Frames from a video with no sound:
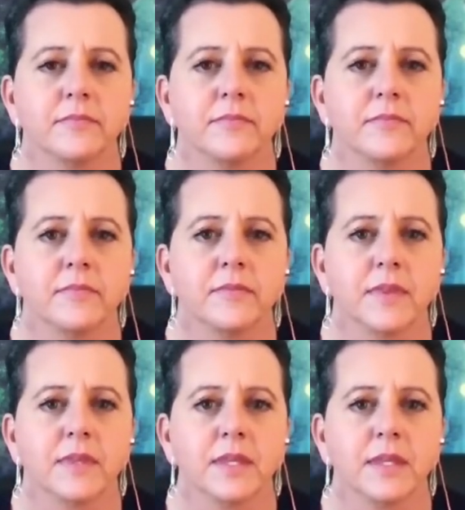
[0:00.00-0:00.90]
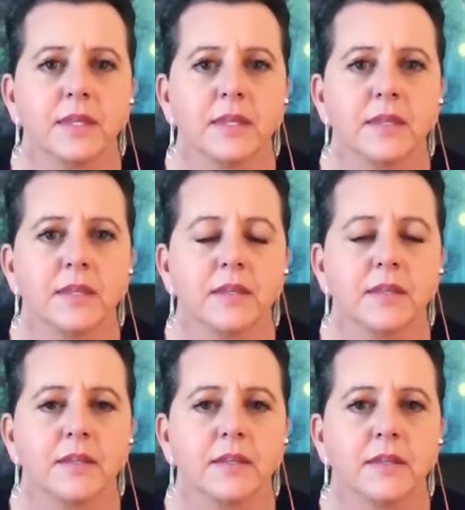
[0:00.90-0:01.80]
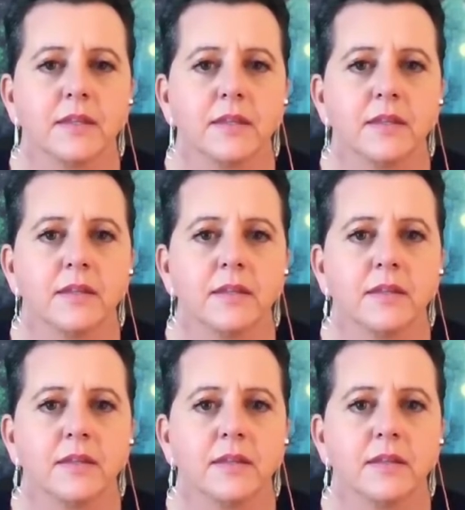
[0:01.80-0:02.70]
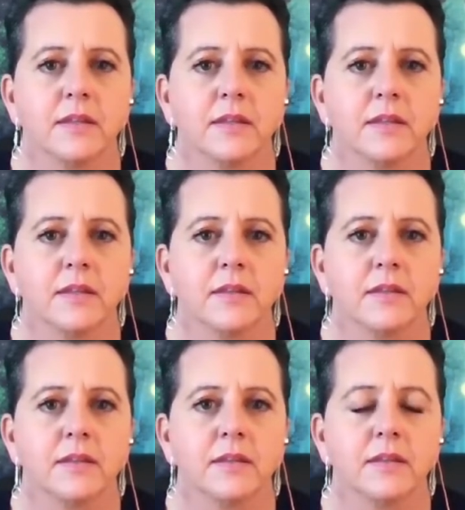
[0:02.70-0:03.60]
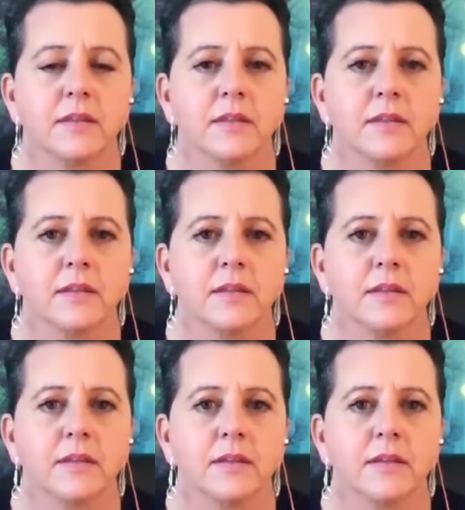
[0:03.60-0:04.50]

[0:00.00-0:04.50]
This person isn't speaking.